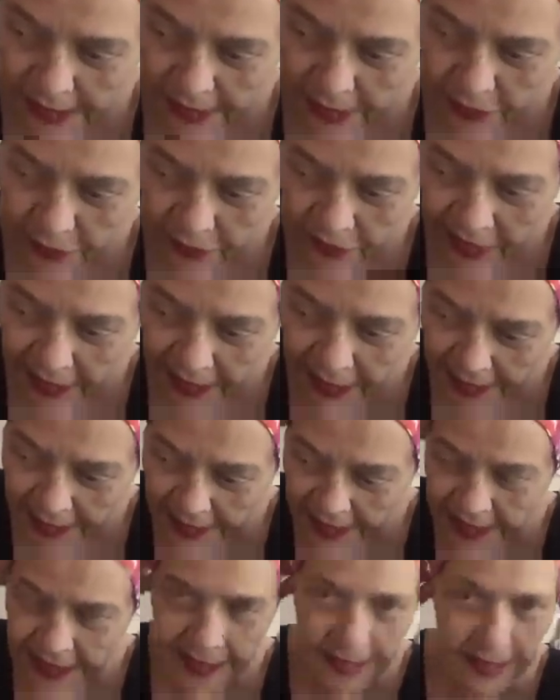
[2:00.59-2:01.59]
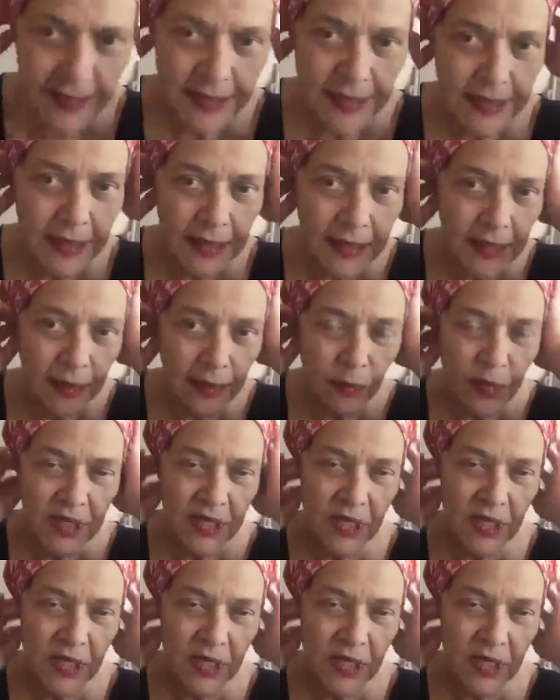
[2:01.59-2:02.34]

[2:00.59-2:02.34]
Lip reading: In fact, at 16, I was